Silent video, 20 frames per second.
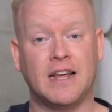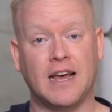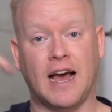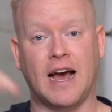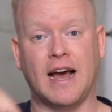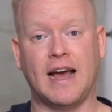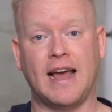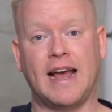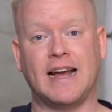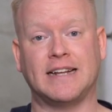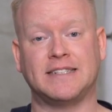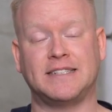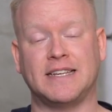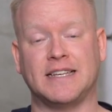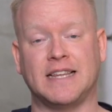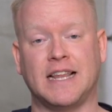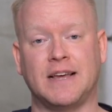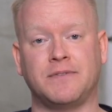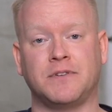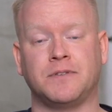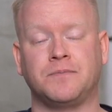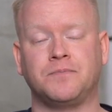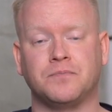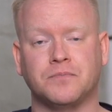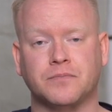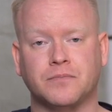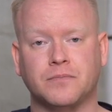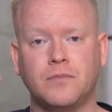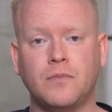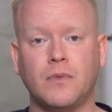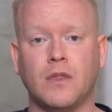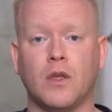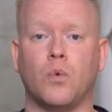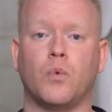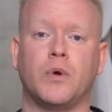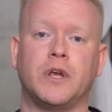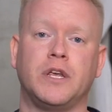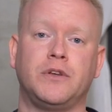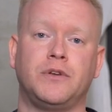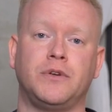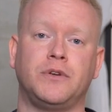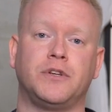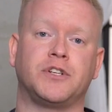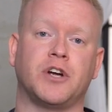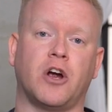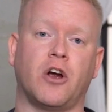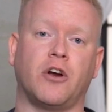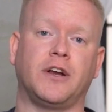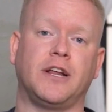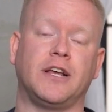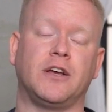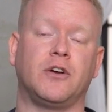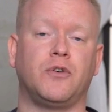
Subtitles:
Ad set level, where you do your targeting,